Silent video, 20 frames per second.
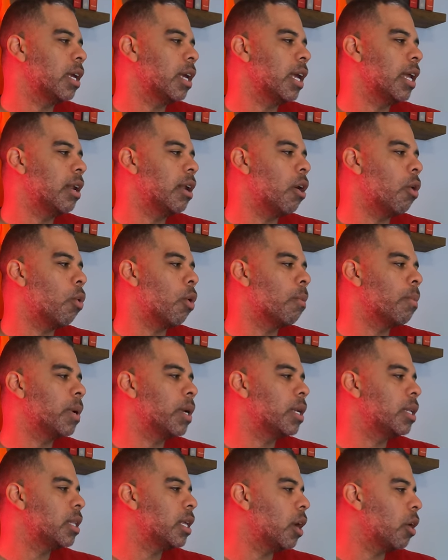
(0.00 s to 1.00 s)
It
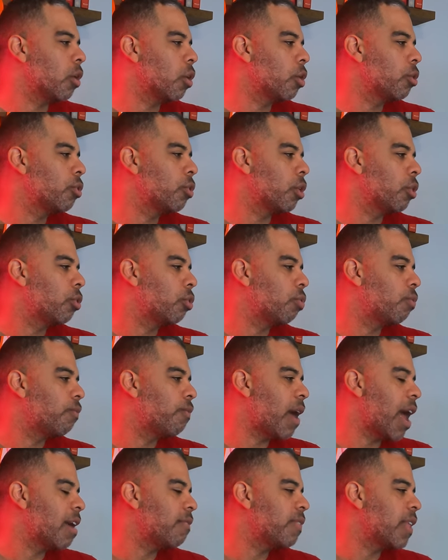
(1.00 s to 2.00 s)
orbited the Earth
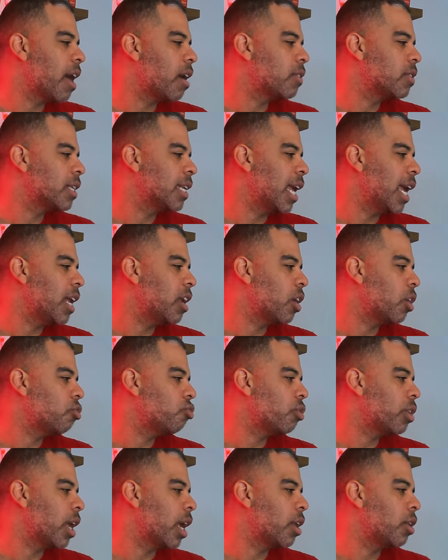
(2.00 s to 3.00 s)
five thousand eight
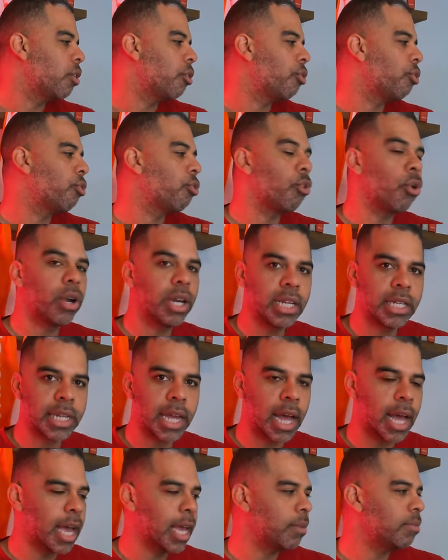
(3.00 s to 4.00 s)
hundred thirty
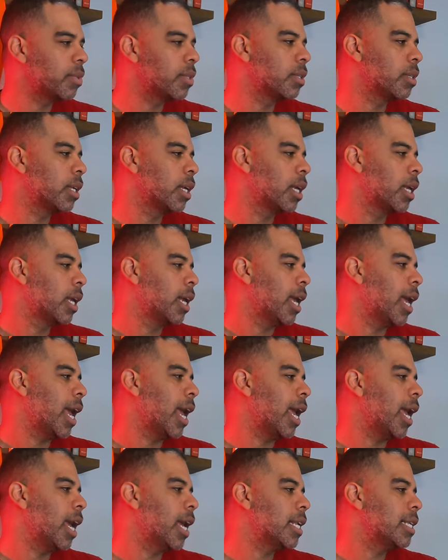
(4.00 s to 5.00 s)
times,
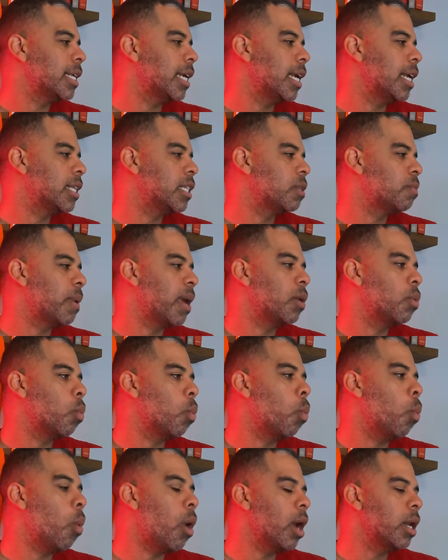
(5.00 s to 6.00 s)
and it spent
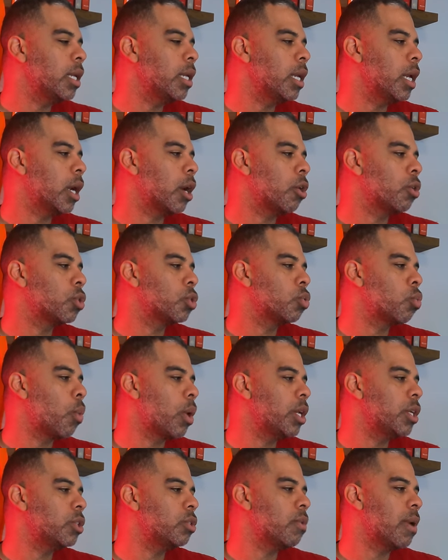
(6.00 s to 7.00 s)
one year,
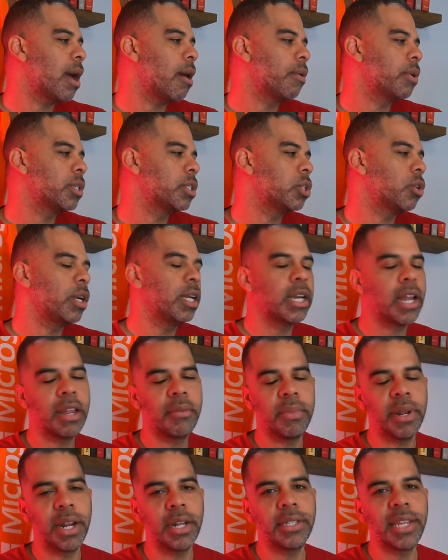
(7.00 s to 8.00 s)
twenty-two hours,
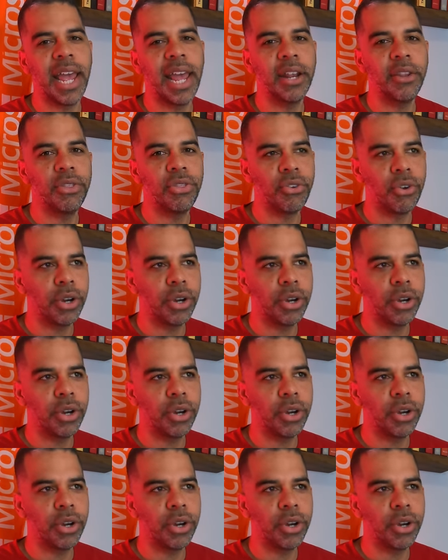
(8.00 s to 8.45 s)
thirty-nine minutes, and